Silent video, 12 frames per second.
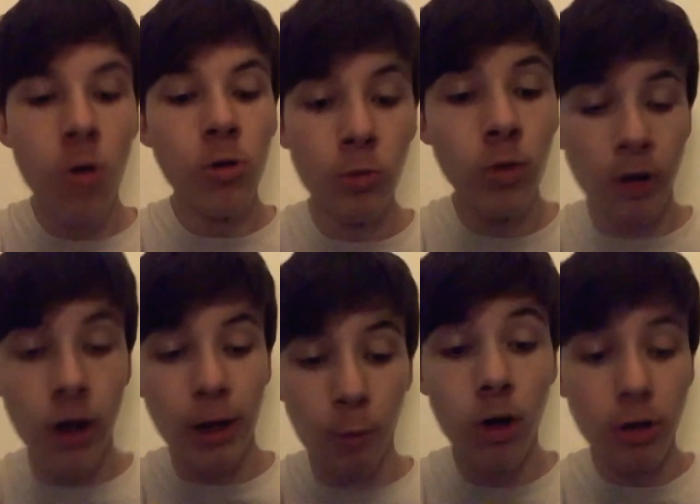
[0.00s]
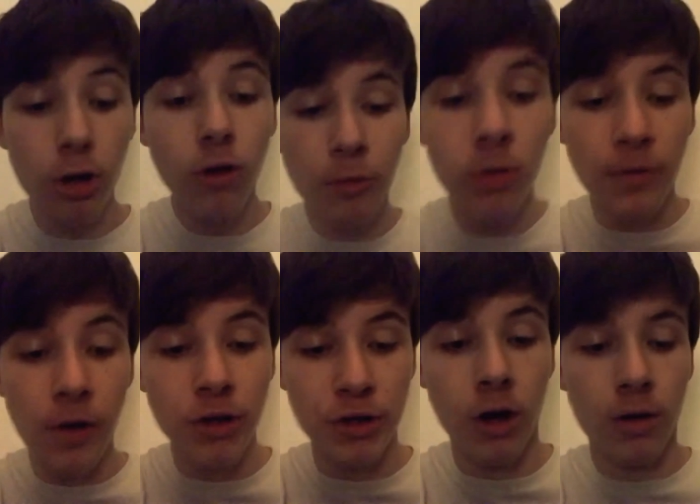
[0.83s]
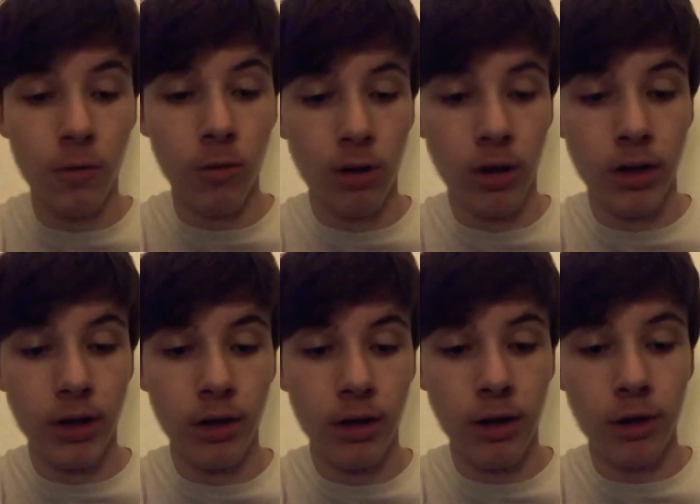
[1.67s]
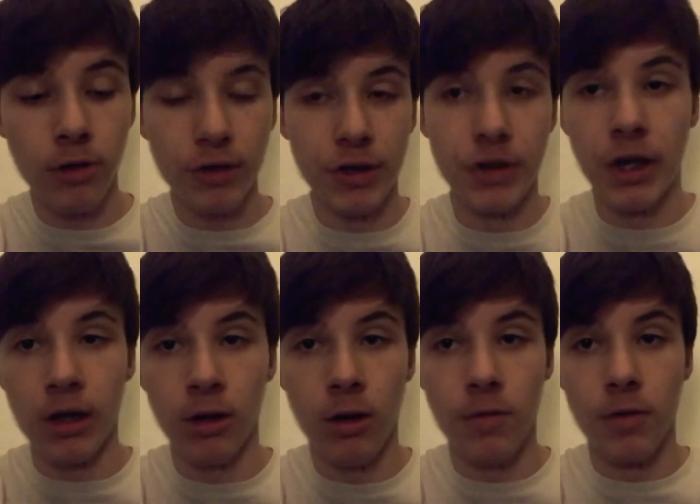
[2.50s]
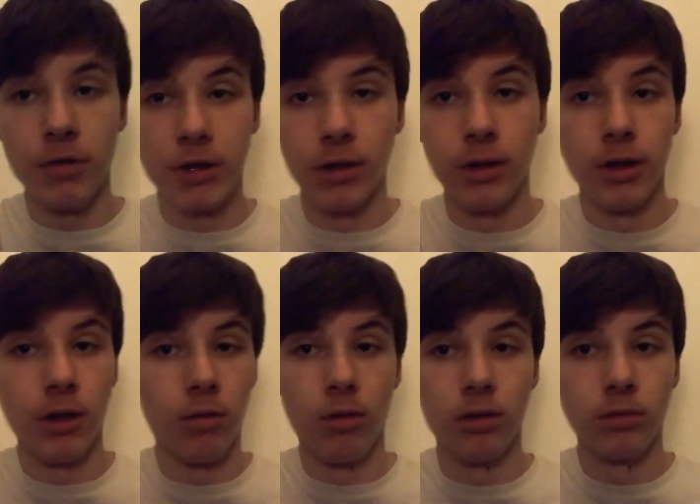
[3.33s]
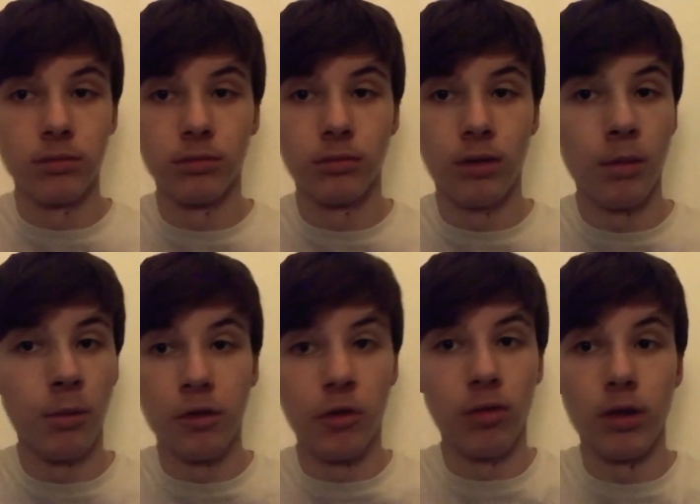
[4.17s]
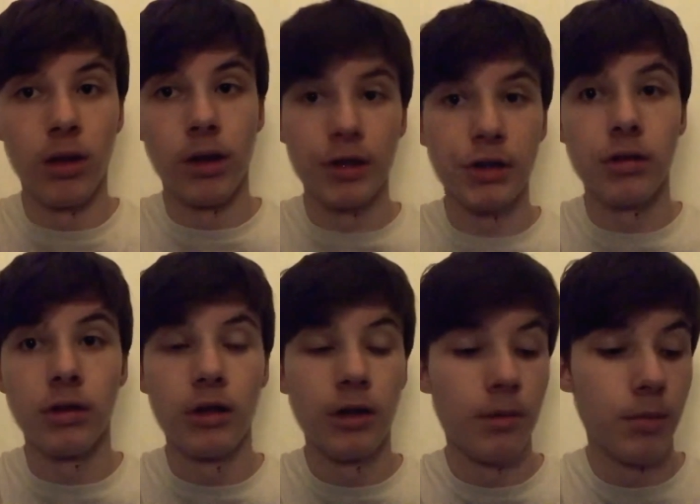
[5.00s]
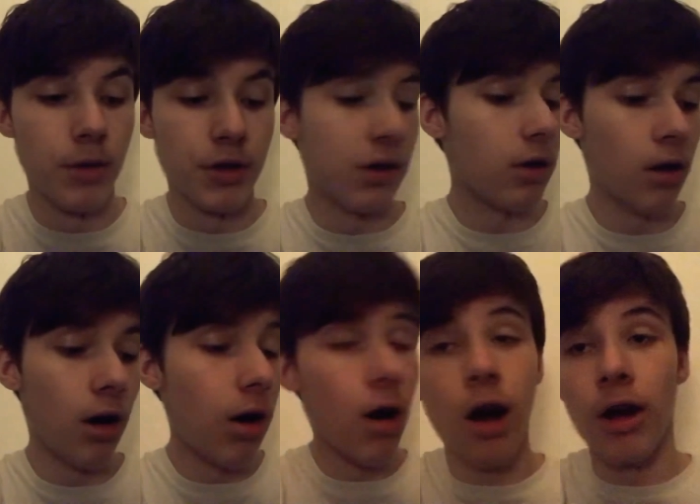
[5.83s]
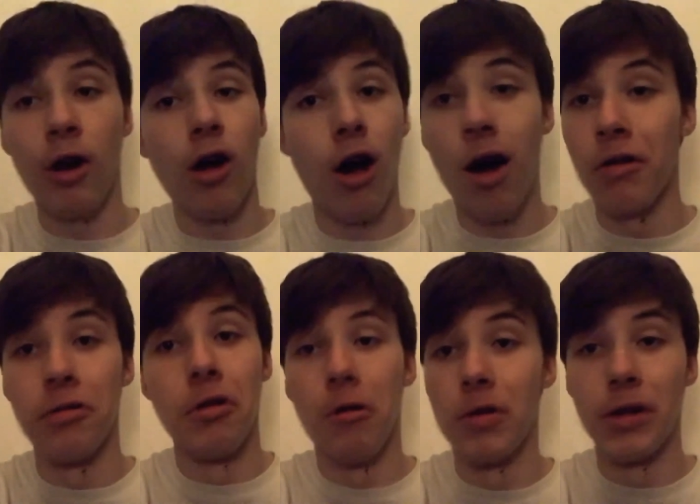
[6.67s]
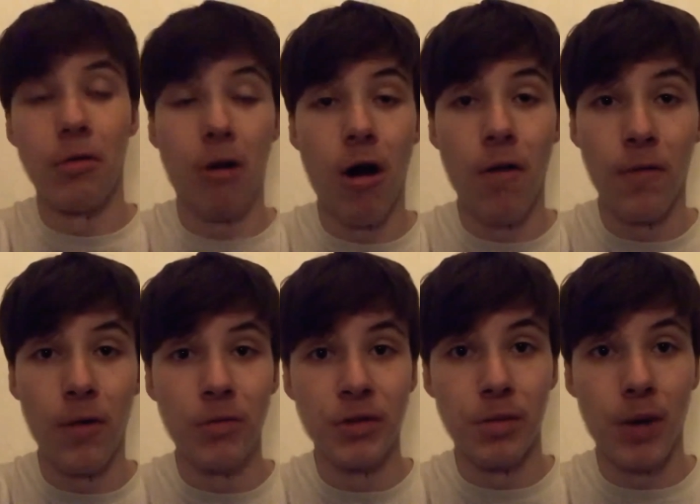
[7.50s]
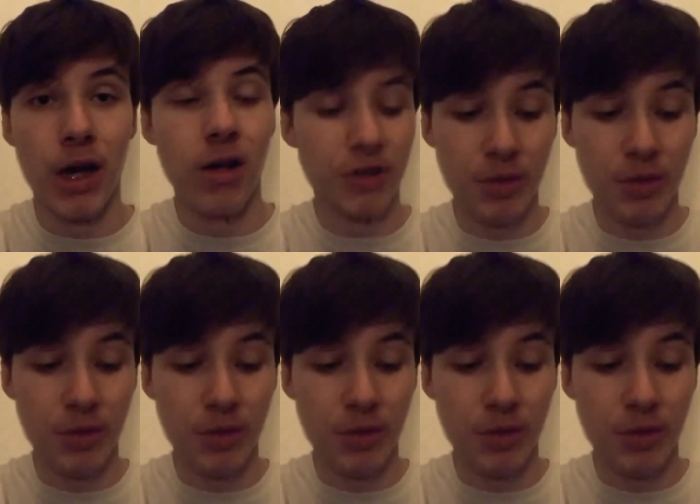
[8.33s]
Okay, well, I got through the first half alright, and I got to the second half and I was like, you know what? I'm not doing this because I, I had no idea what half of it was about.